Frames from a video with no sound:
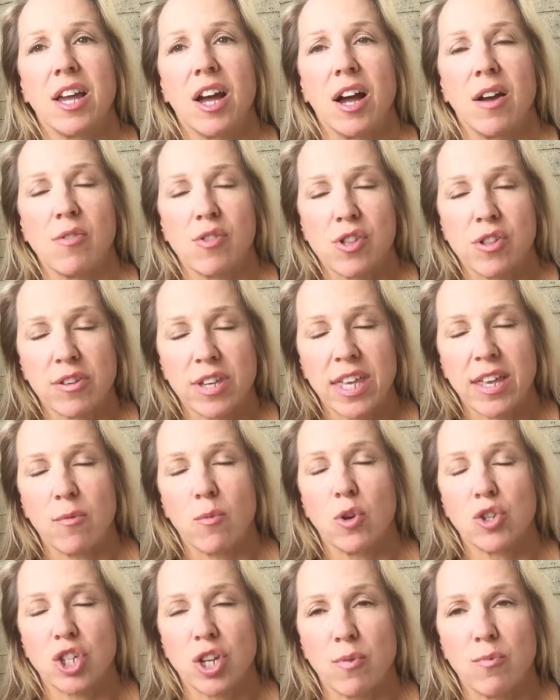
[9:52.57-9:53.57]
I was
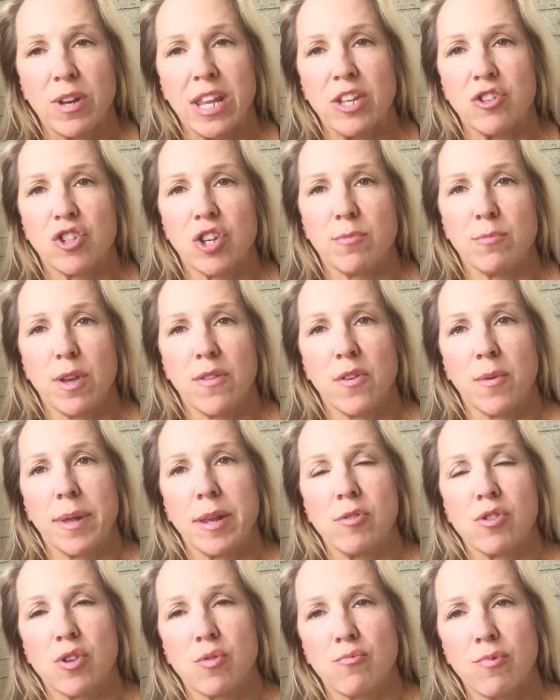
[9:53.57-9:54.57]
watching a really interesting movie,
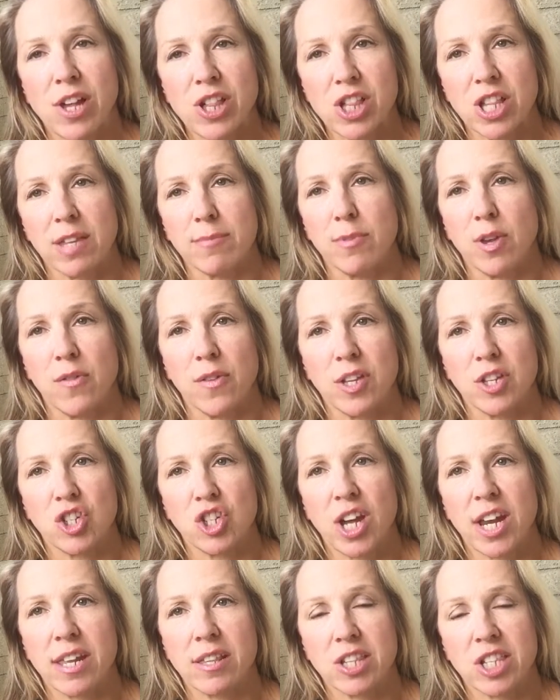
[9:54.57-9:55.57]
but it was a wrestling movie, and
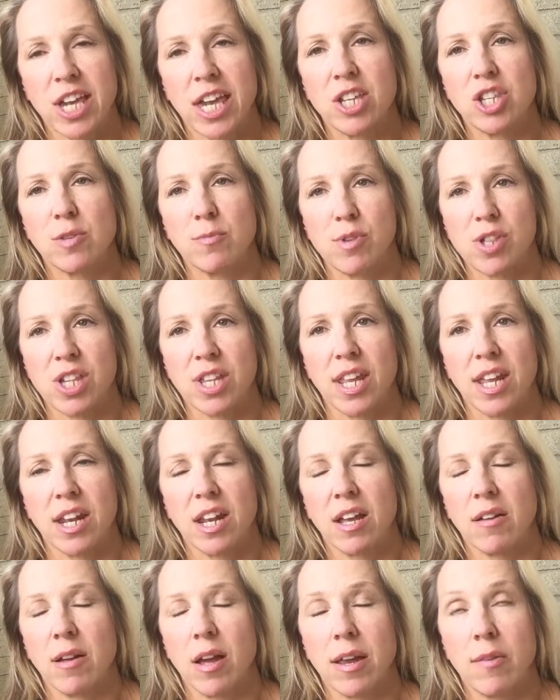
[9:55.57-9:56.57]
Channing Tatum was in it,
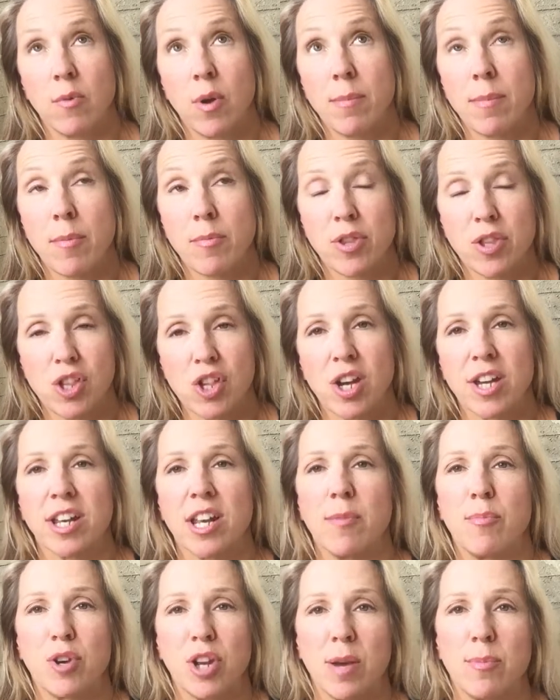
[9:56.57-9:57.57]
and I remember the
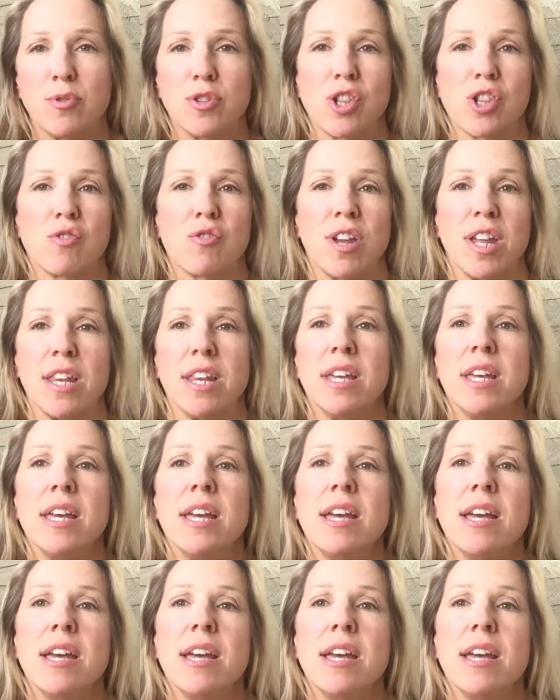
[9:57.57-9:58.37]
title. I put it up on the screen.